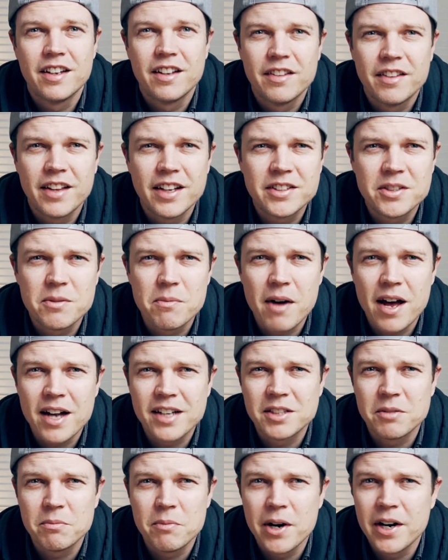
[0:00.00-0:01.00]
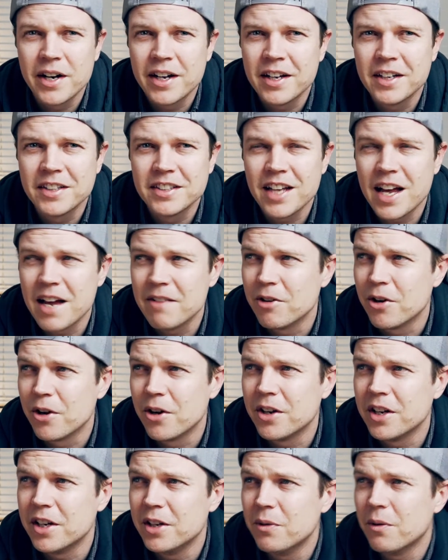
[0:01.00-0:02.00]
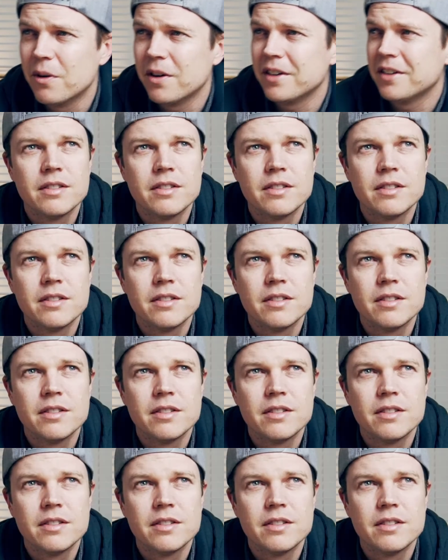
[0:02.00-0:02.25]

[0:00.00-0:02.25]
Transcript: That's about as American as I ever heard anyone.